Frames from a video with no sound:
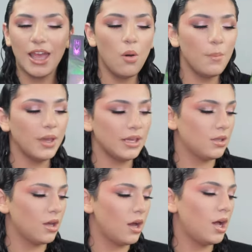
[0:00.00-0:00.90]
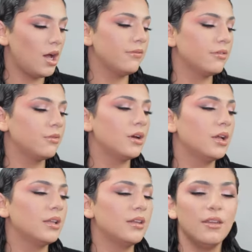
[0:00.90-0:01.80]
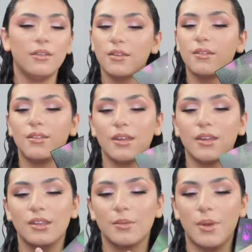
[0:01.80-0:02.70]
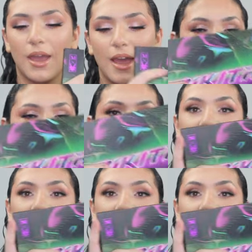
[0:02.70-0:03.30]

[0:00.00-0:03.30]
Oh my God, everyone, this is sickening packaging.